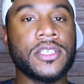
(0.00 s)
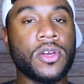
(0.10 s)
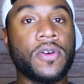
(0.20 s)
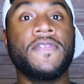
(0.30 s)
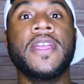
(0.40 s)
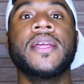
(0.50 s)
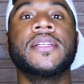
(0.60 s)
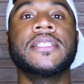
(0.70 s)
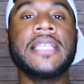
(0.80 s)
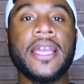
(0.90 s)
so
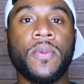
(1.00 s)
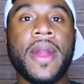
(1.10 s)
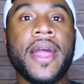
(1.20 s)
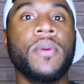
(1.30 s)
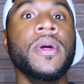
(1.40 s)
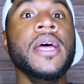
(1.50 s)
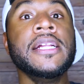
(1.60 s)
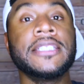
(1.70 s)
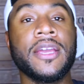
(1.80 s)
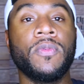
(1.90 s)
convenient to take around,
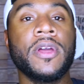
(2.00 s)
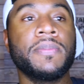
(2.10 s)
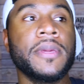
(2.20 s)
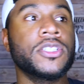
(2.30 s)
take with me.